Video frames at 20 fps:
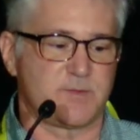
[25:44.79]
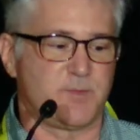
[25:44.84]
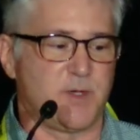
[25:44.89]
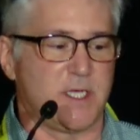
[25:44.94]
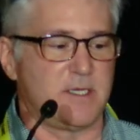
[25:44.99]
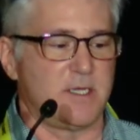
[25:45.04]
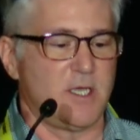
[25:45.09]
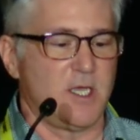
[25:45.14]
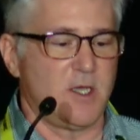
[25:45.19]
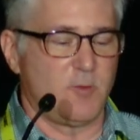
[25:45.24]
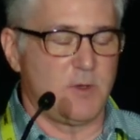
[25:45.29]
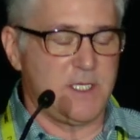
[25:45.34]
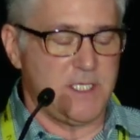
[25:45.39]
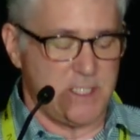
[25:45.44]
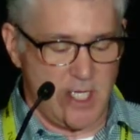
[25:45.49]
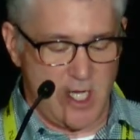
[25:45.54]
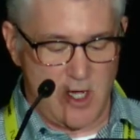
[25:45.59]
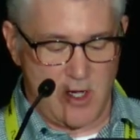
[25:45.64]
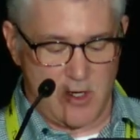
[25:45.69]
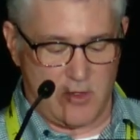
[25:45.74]
But we
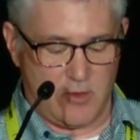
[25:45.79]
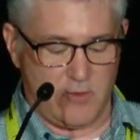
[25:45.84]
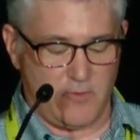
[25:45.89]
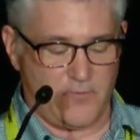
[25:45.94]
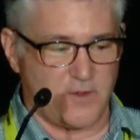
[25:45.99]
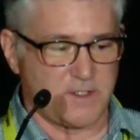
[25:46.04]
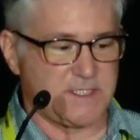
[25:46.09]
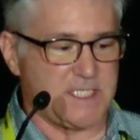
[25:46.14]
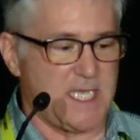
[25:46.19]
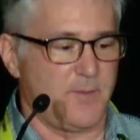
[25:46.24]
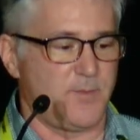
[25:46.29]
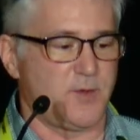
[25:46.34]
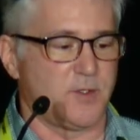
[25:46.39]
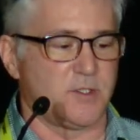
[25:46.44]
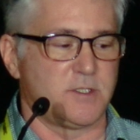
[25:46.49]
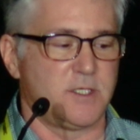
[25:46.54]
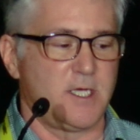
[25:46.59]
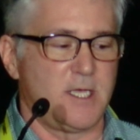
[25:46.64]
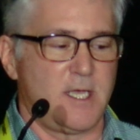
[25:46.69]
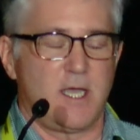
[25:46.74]
know, for
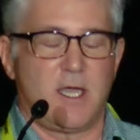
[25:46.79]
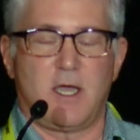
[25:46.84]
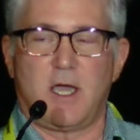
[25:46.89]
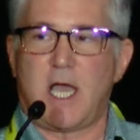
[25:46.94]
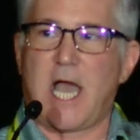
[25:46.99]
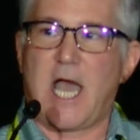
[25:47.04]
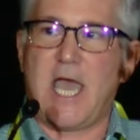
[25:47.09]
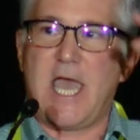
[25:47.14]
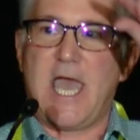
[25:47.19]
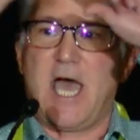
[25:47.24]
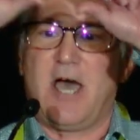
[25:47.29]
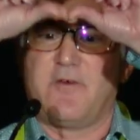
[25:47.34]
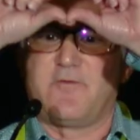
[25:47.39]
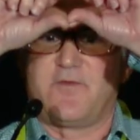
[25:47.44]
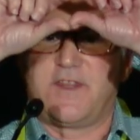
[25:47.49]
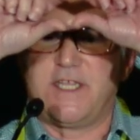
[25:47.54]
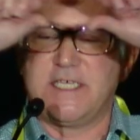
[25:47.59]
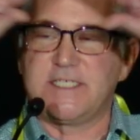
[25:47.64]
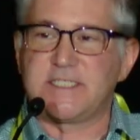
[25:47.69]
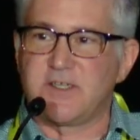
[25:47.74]
example, I
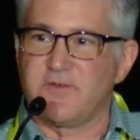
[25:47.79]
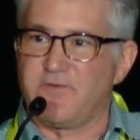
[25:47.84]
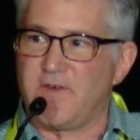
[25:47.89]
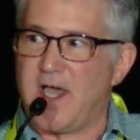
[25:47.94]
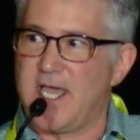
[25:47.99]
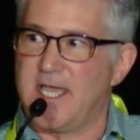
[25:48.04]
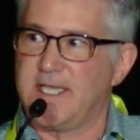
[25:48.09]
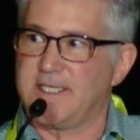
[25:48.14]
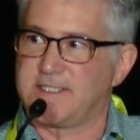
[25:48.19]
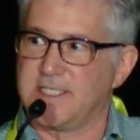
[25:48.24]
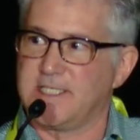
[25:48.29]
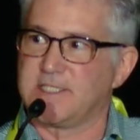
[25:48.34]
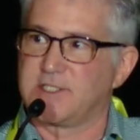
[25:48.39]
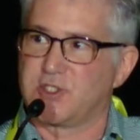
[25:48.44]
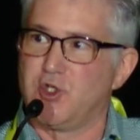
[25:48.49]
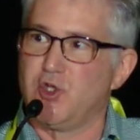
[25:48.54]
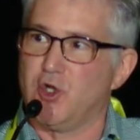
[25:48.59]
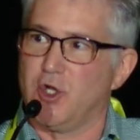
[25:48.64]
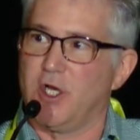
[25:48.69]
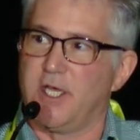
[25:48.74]
have this device is
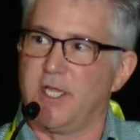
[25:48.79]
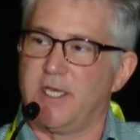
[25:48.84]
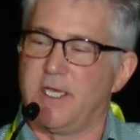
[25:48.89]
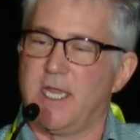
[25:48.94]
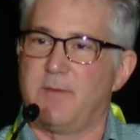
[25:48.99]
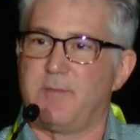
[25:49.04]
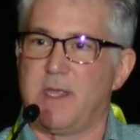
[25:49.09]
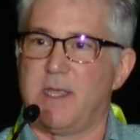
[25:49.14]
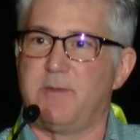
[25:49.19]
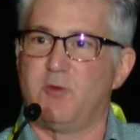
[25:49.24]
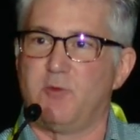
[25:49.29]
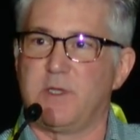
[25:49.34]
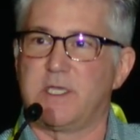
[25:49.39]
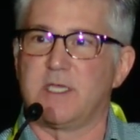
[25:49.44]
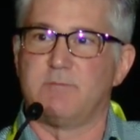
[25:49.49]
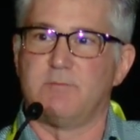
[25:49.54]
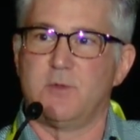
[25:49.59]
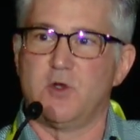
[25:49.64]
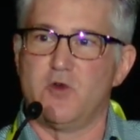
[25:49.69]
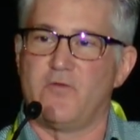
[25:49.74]
good and maybe we
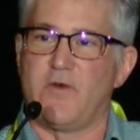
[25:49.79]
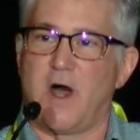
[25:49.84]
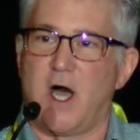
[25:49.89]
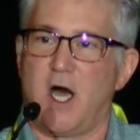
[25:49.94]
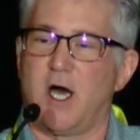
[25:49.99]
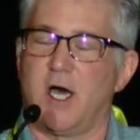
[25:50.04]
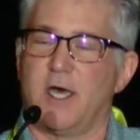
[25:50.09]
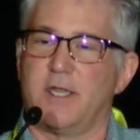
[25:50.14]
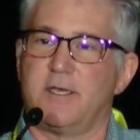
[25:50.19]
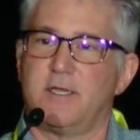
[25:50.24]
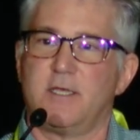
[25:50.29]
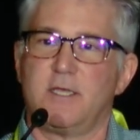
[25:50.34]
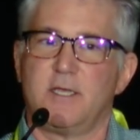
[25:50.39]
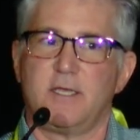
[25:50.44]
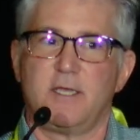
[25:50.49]
can move on.